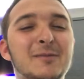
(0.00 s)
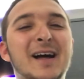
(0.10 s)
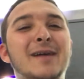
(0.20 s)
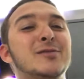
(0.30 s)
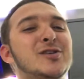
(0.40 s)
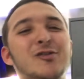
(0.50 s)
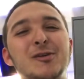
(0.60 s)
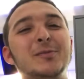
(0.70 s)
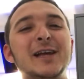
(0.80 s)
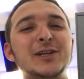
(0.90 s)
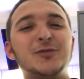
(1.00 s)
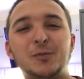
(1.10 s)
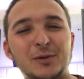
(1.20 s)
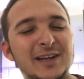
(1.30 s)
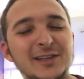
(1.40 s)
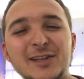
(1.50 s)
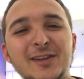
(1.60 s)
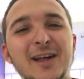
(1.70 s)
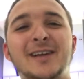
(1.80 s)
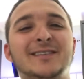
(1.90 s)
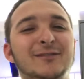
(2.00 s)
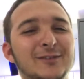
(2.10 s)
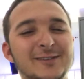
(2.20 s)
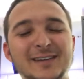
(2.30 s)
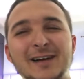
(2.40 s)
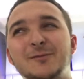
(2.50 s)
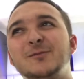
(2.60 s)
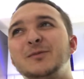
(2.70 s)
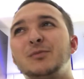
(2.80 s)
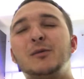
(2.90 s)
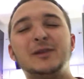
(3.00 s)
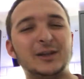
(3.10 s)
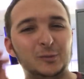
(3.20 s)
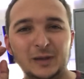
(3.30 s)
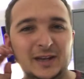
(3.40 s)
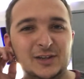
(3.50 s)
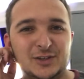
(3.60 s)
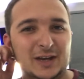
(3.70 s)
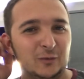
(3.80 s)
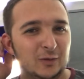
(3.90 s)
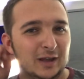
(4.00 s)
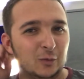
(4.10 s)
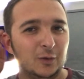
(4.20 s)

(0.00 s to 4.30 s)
I'm sorry, Blaze, for predicting that. I'll probably end up letting us down with that one.